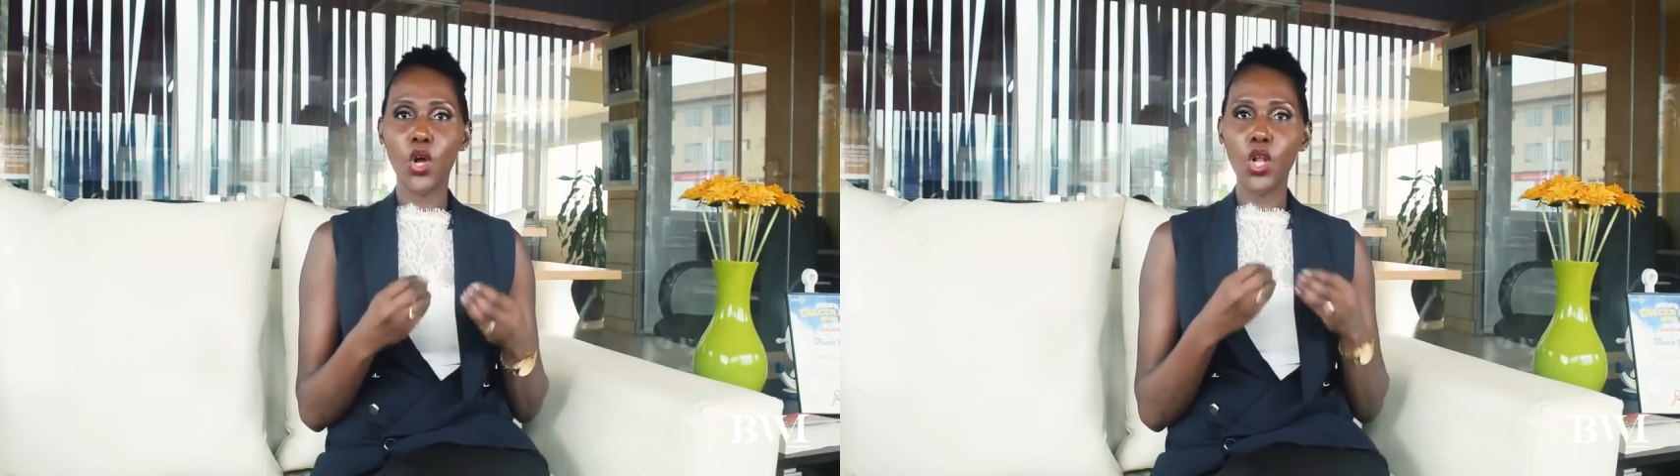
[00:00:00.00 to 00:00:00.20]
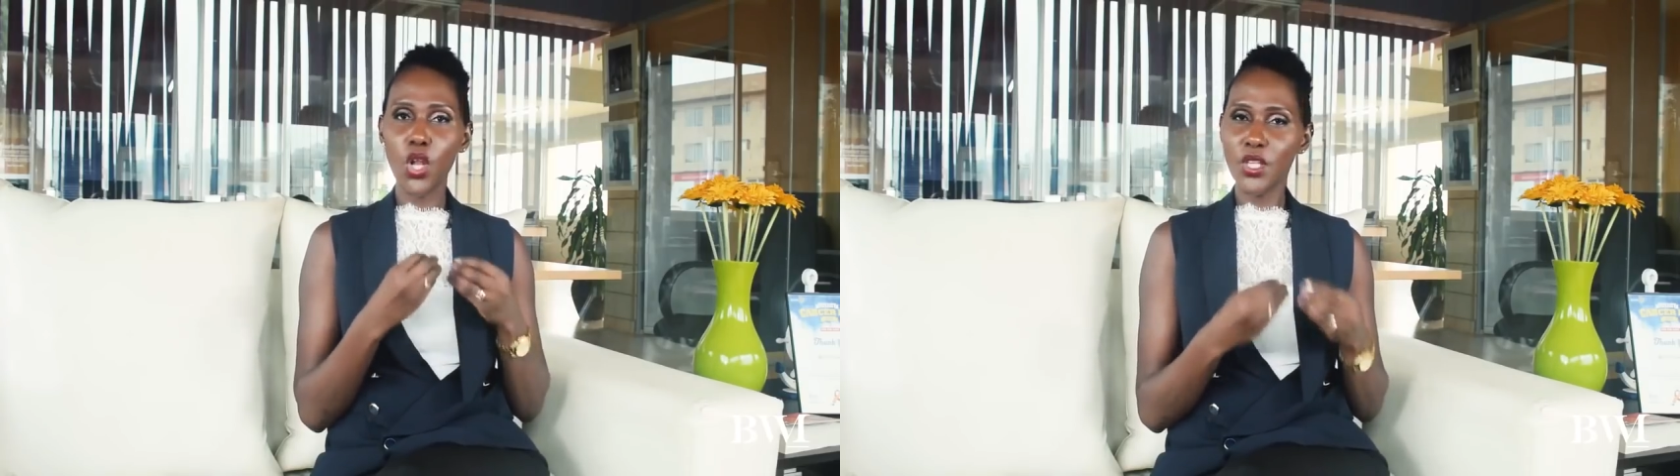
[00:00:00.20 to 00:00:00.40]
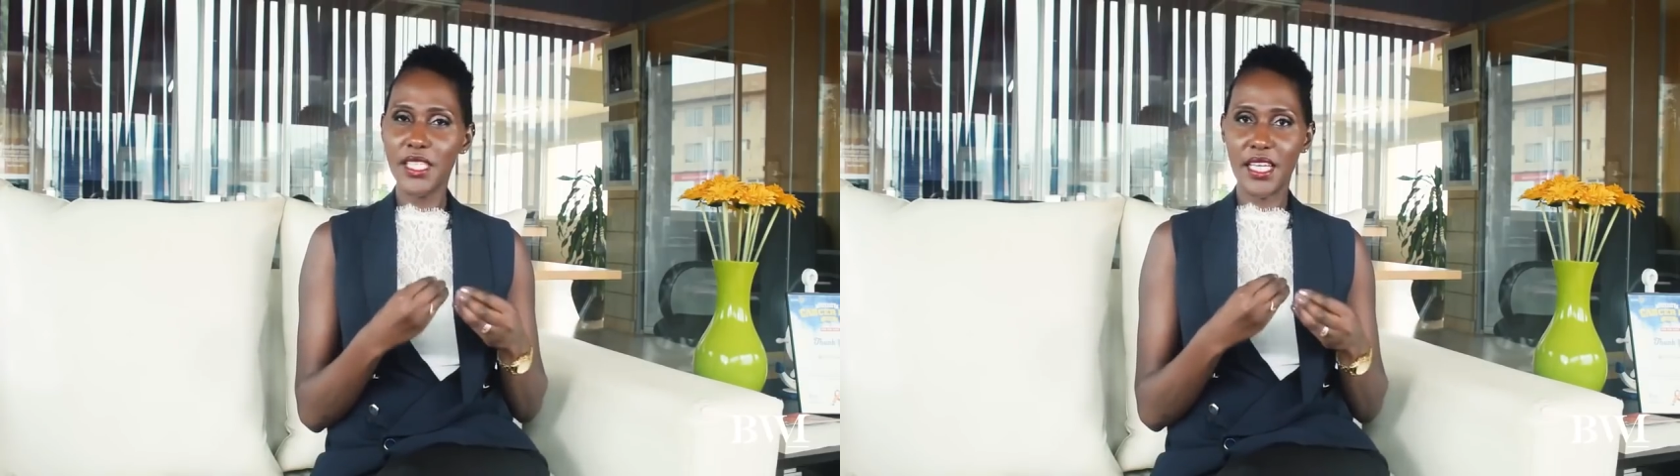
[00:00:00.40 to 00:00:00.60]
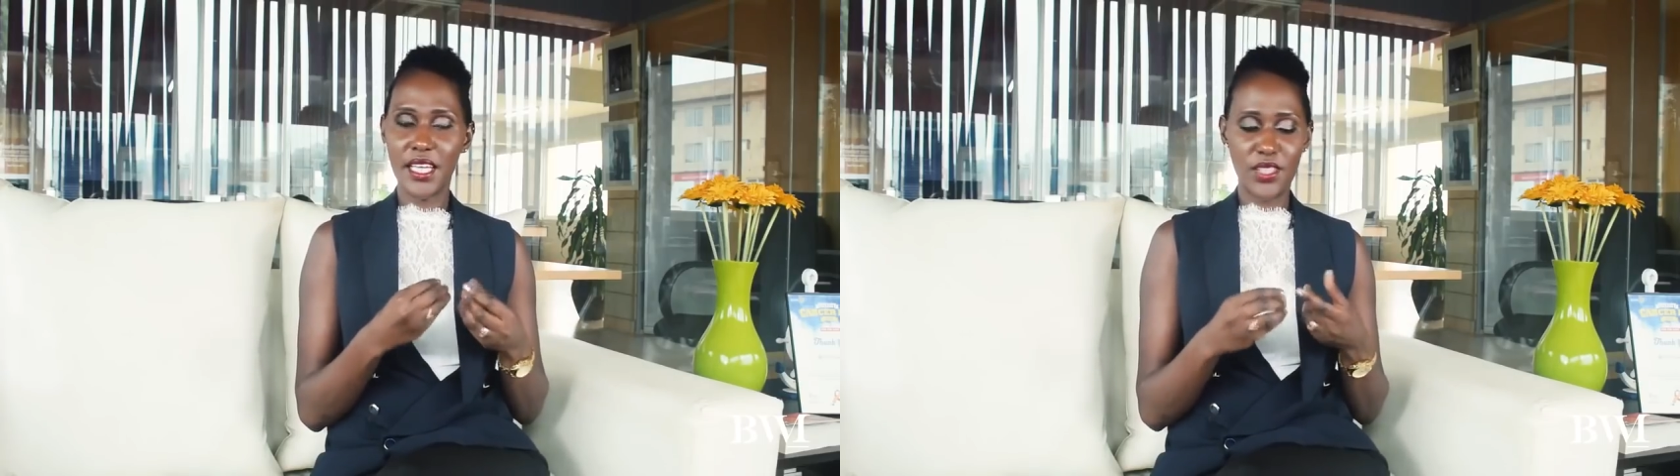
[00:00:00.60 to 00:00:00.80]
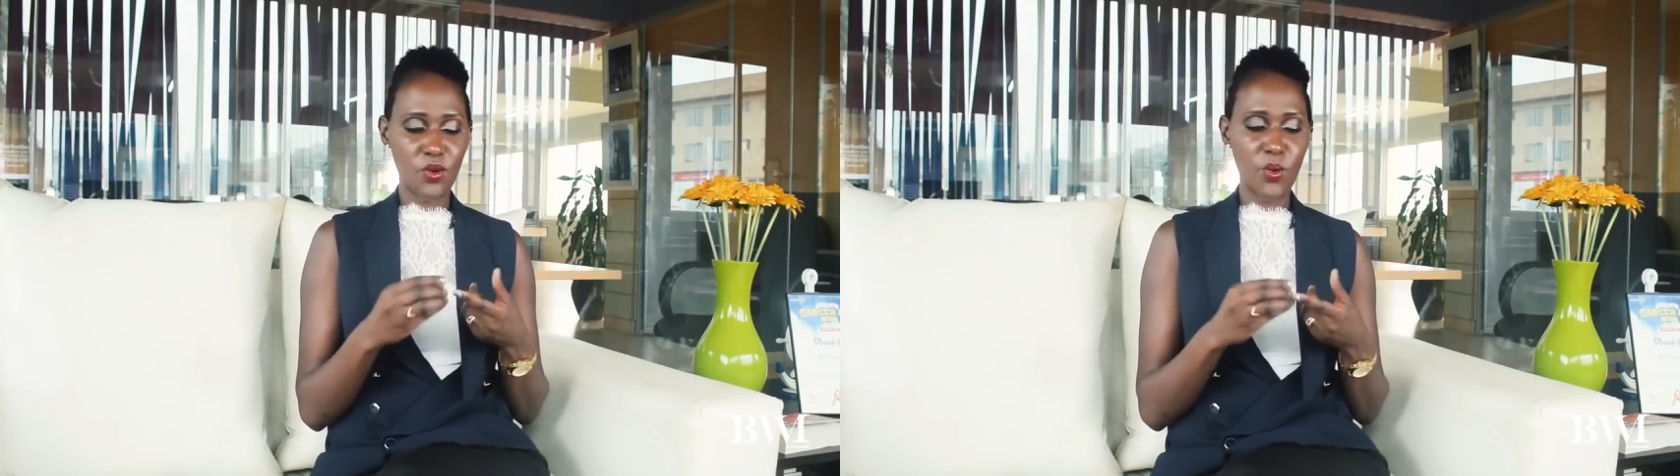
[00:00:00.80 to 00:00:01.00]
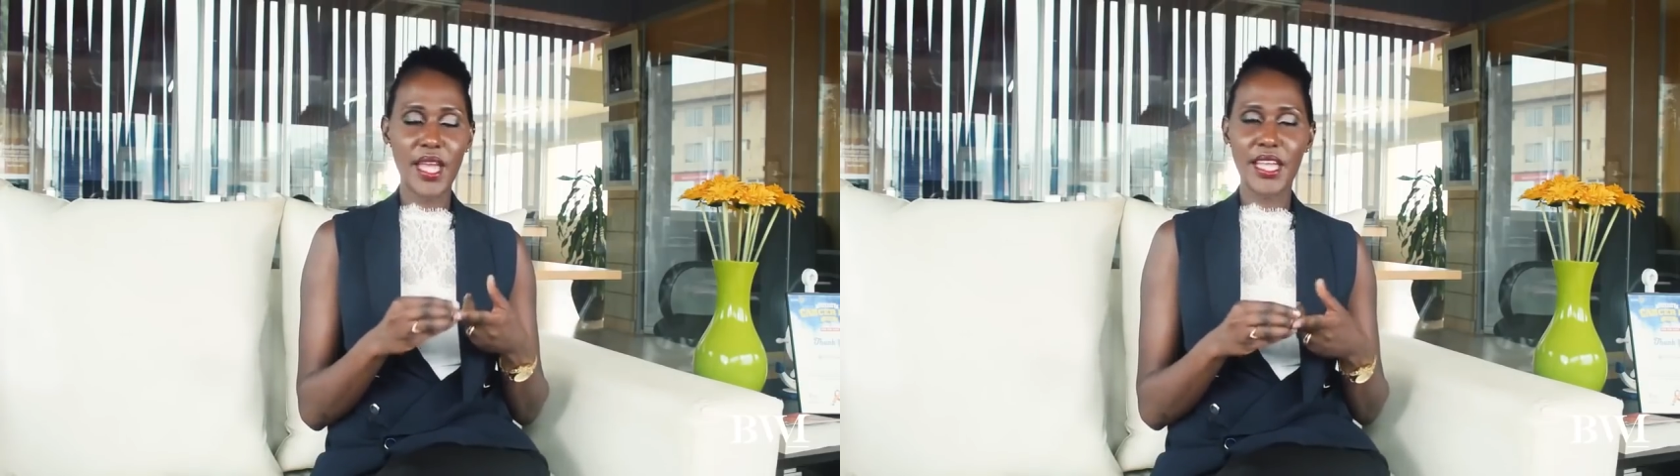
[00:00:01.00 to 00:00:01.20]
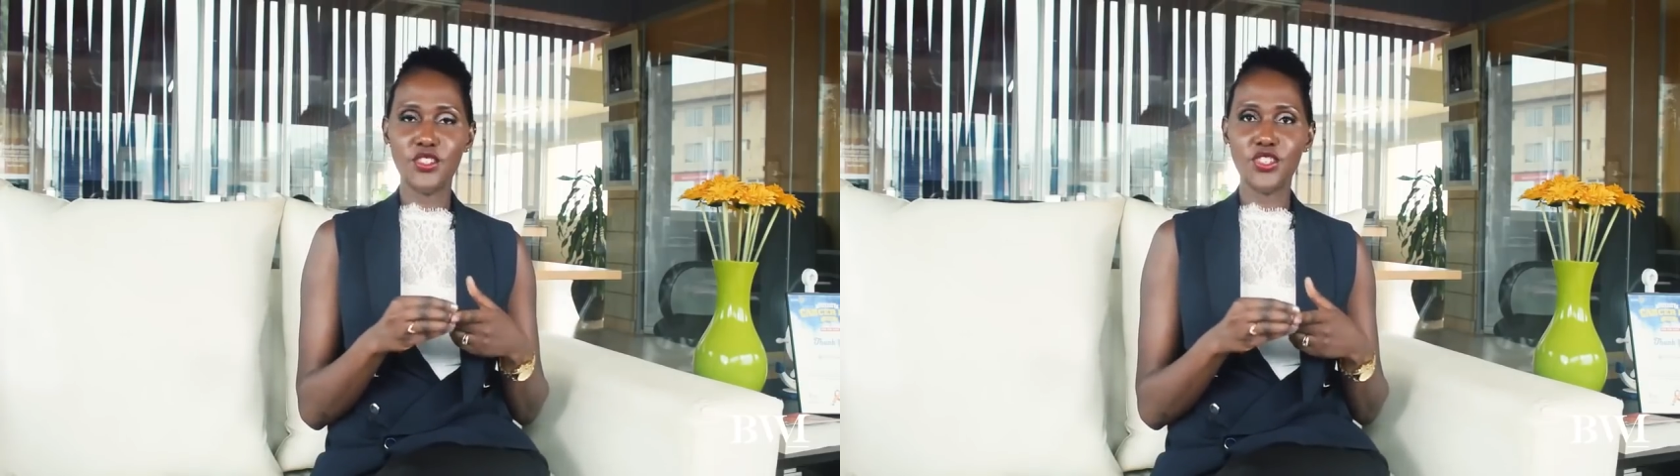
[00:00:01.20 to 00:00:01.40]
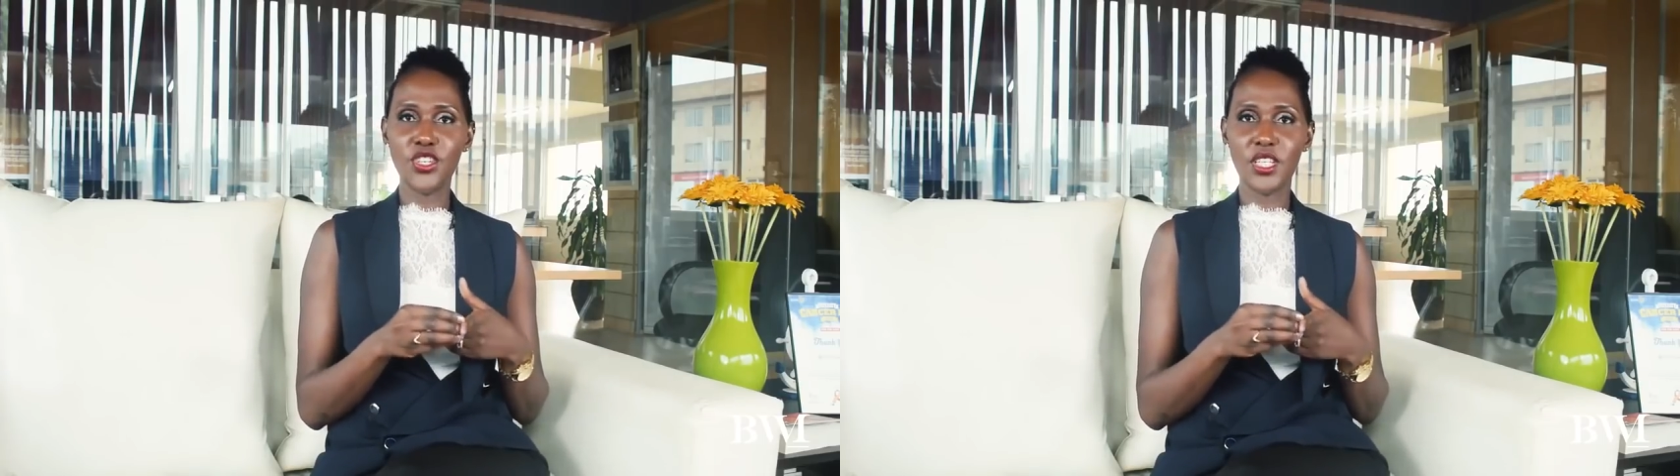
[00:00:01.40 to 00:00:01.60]
clotting the way
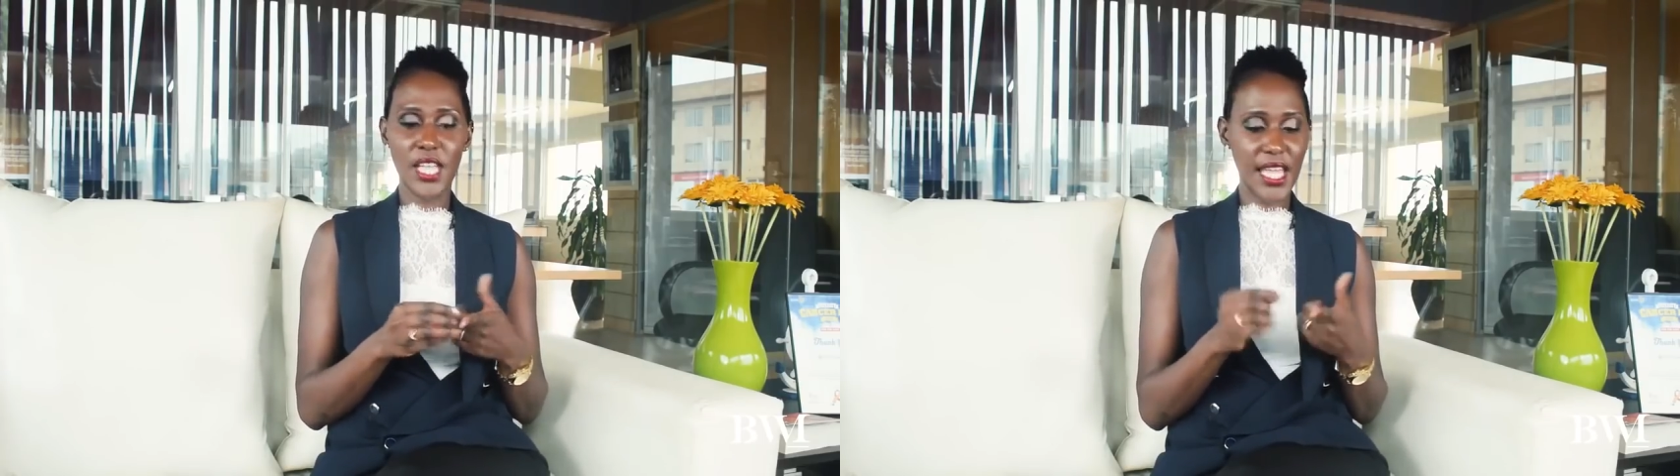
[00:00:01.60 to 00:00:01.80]
it should.